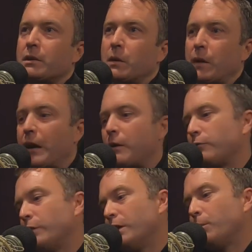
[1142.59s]
So now
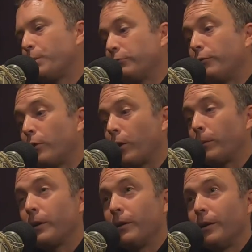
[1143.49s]
if we don't
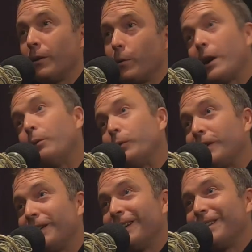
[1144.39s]
perform, we're
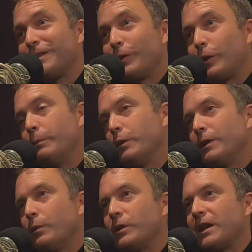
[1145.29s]
out. So the
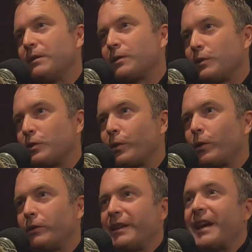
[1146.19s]
community retains
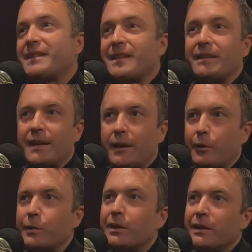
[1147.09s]
control of an asset they
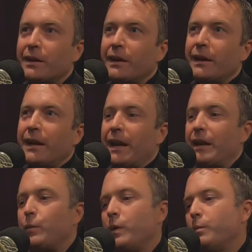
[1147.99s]
own.
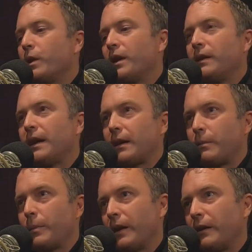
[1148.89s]
And we bring in that
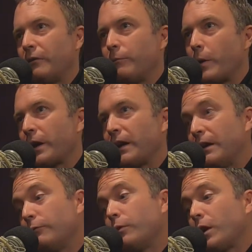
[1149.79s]
competitive market.
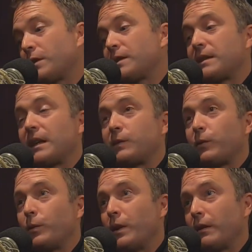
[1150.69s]
And if we're not
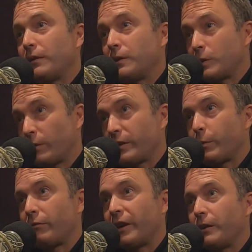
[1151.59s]
successful with the service
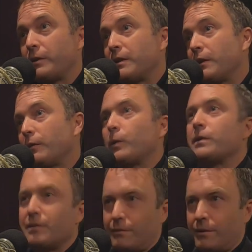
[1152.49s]
providers, in other
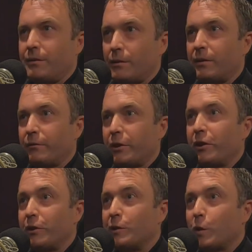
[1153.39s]
words, delivering a
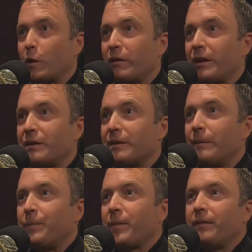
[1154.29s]
good service,
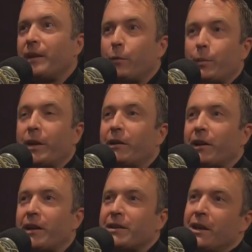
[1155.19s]
then we're
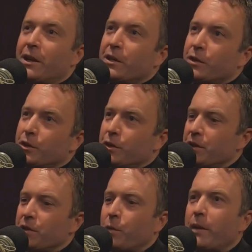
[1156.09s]
penalized. Right. So it's
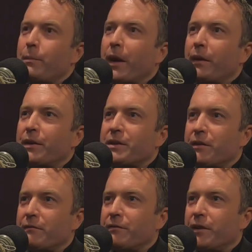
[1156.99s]
just this right balance
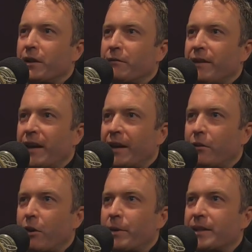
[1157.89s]
of
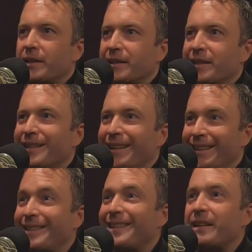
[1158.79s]
economics and
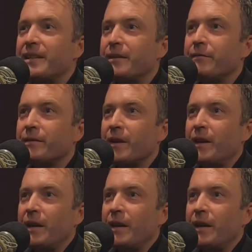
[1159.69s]
incentives.